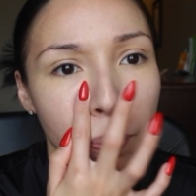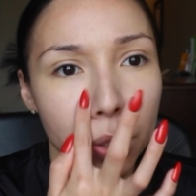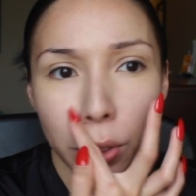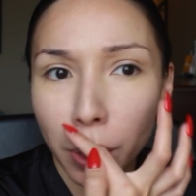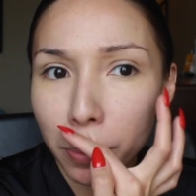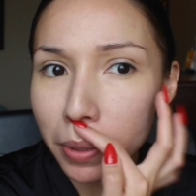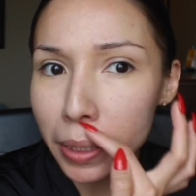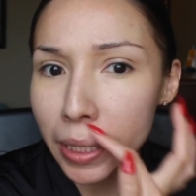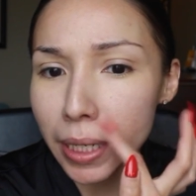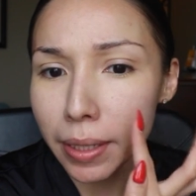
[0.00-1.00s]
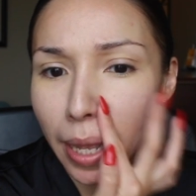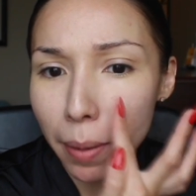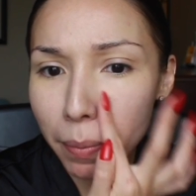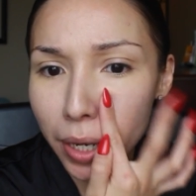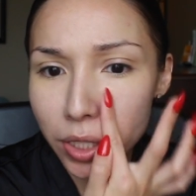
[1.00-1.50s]
but you don't need
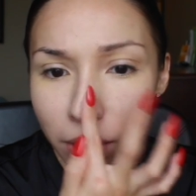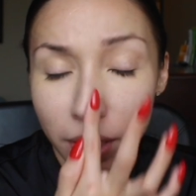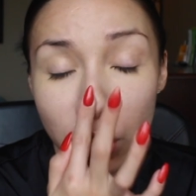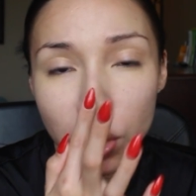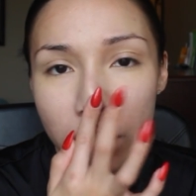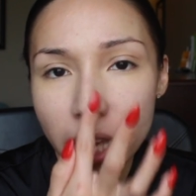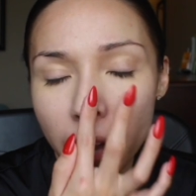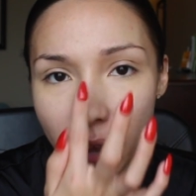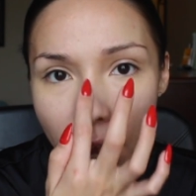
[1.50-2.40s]
that much unless you just have